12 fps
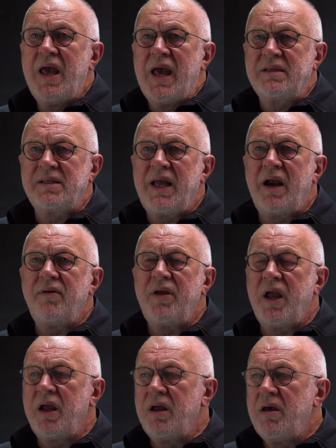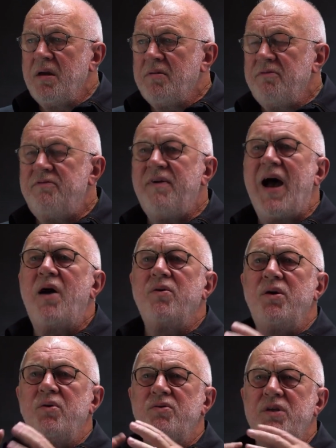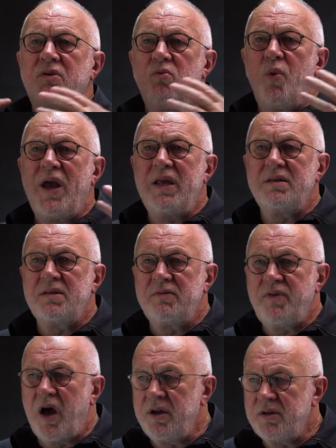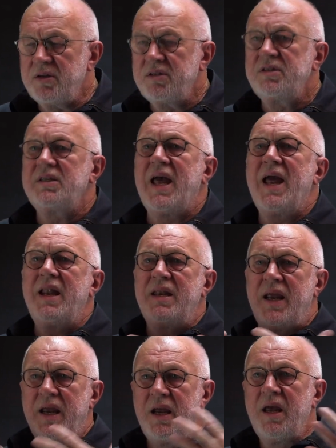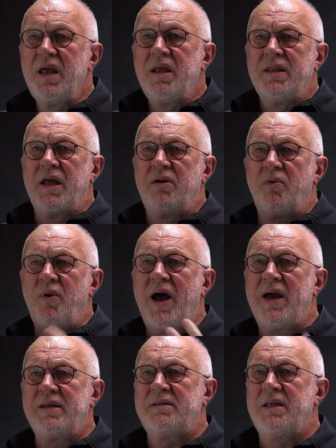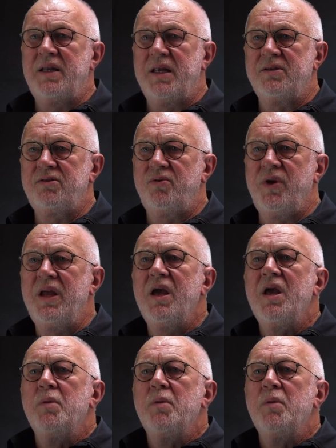as carrying values and ways of understanding that arise in history,